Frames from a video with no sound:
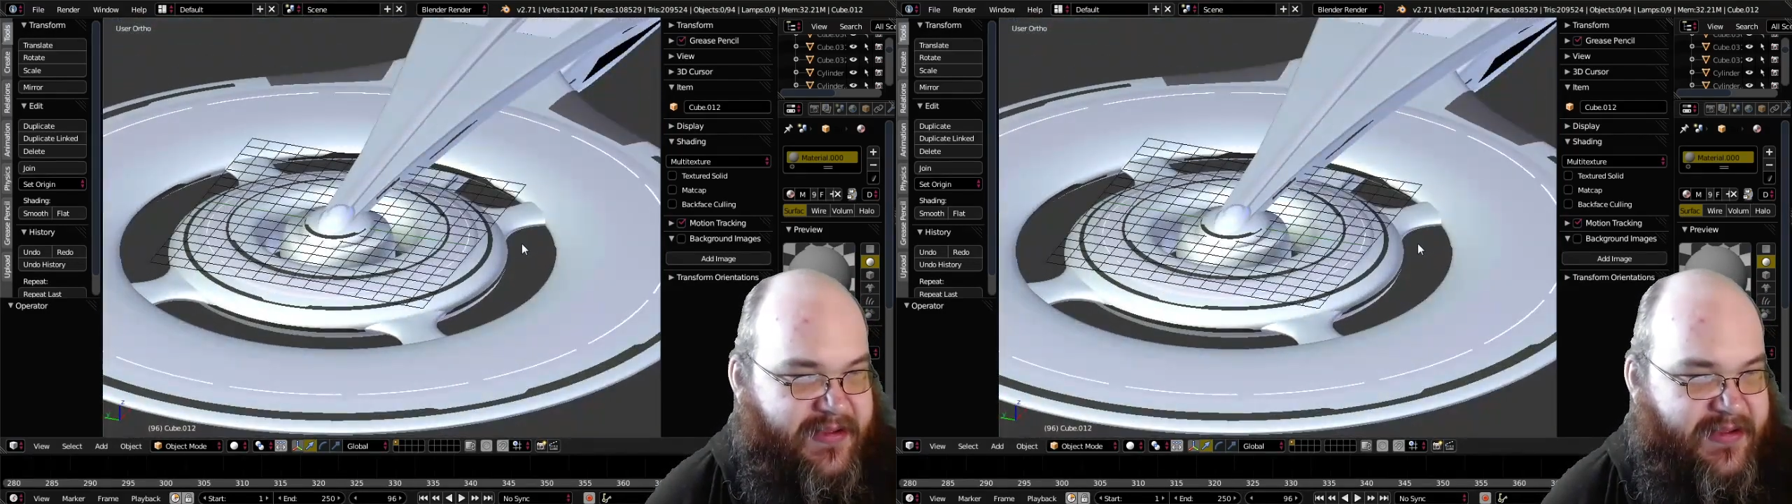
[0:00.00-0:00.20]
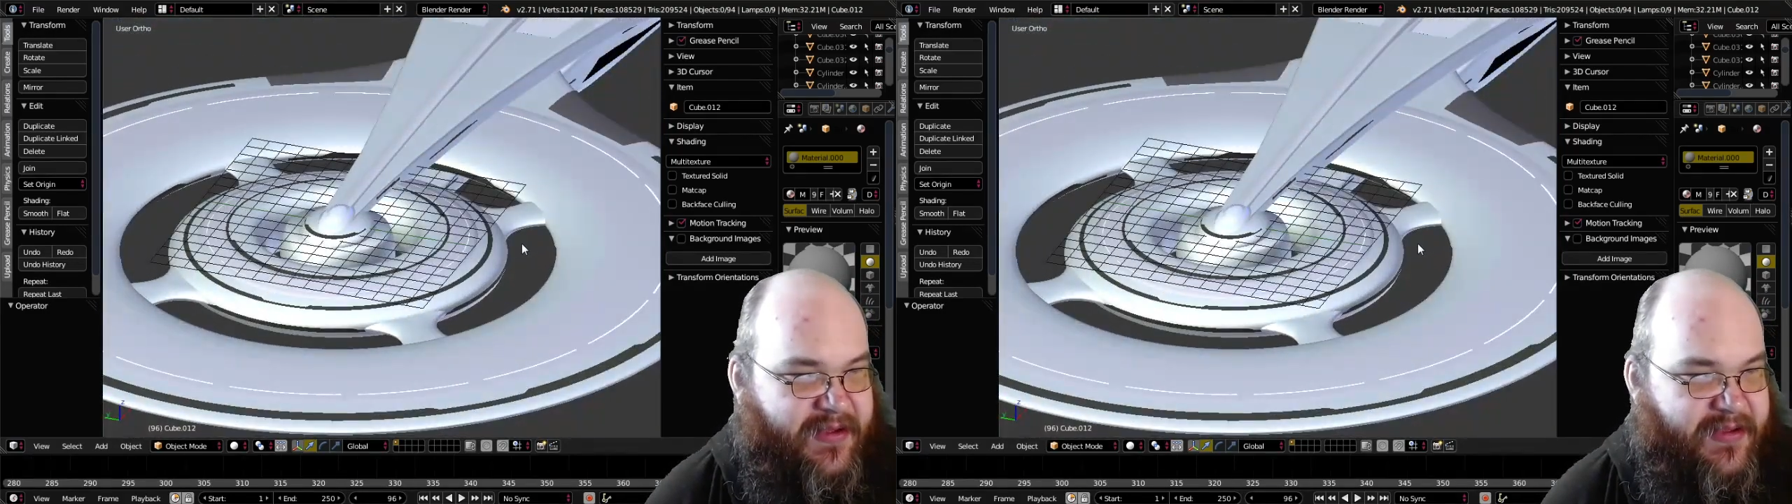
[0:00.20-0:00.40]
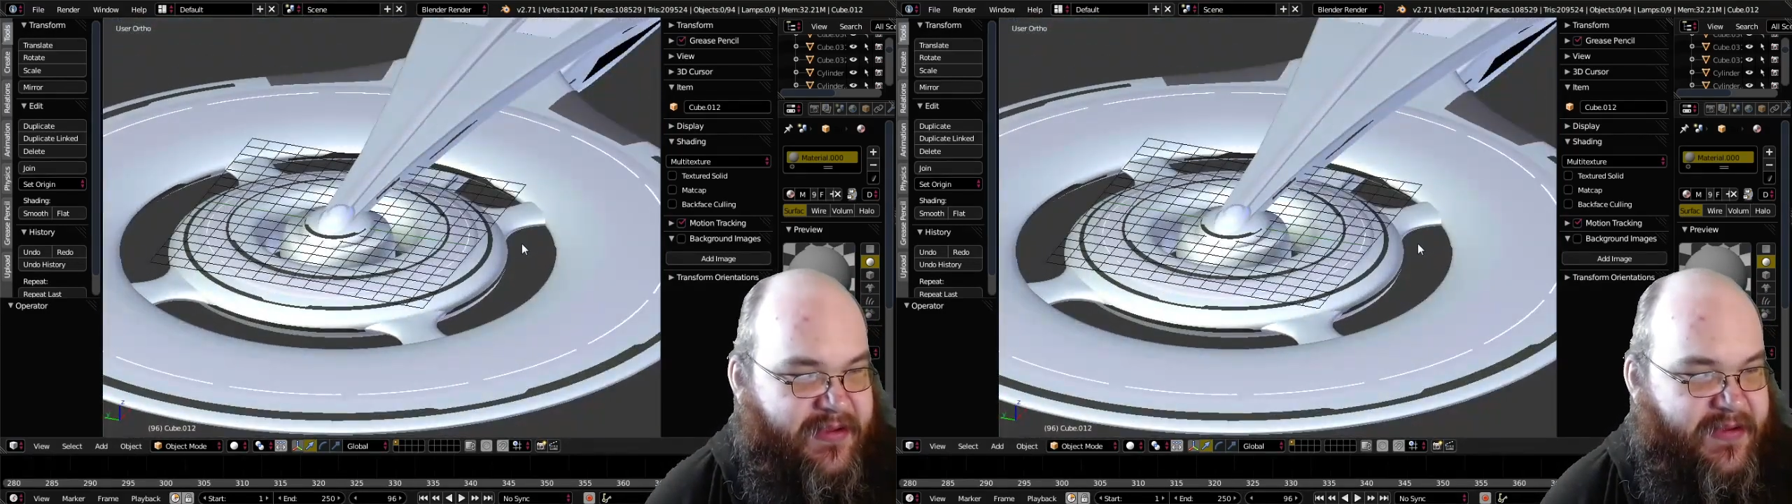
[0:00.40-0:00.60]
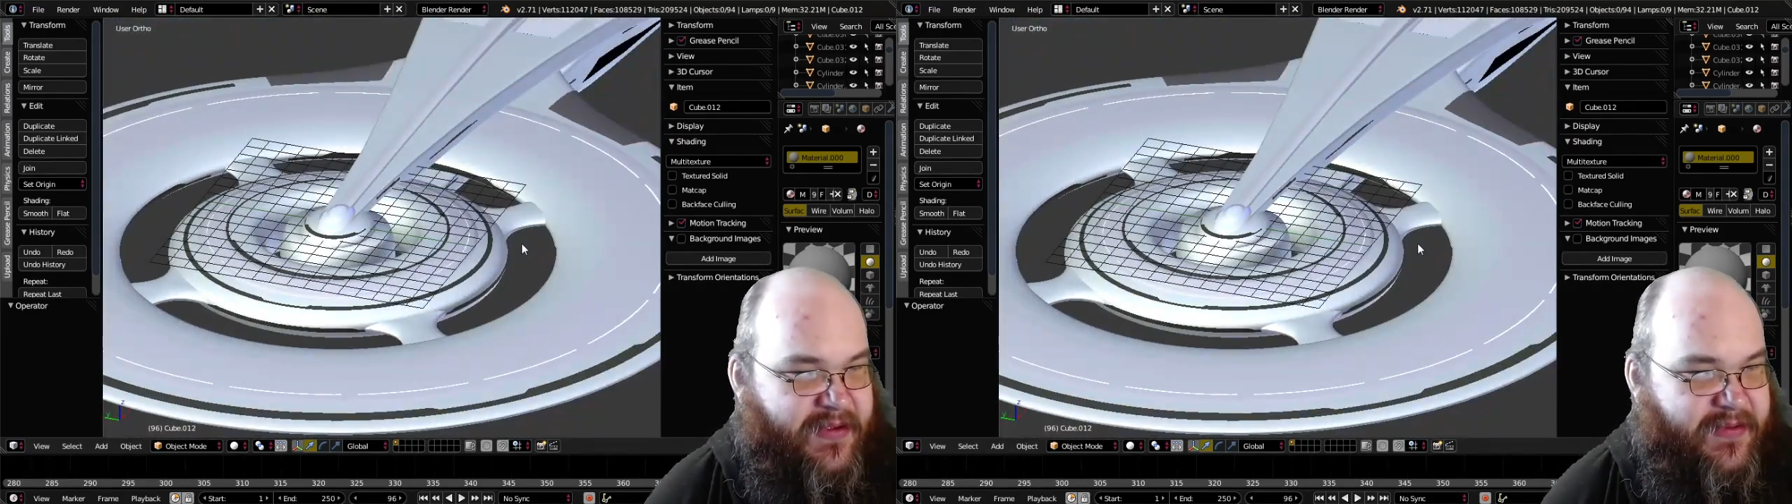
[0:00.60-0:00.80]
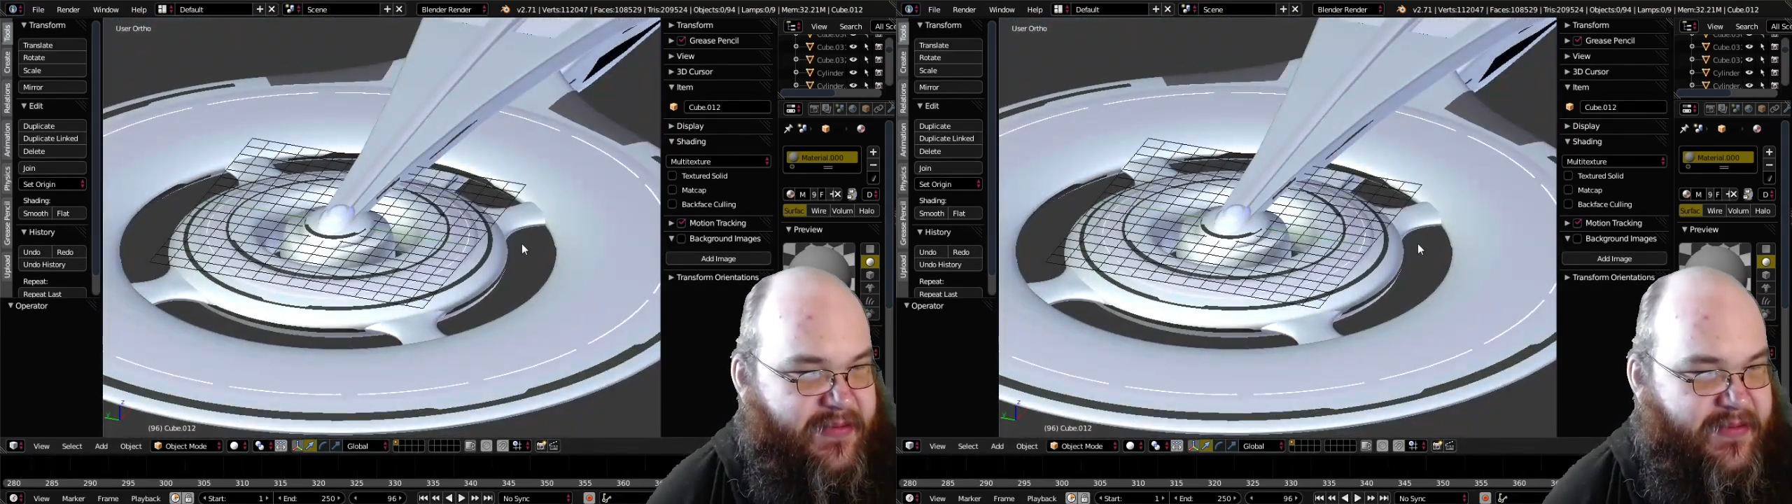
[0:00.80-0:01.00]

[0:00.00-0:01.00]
The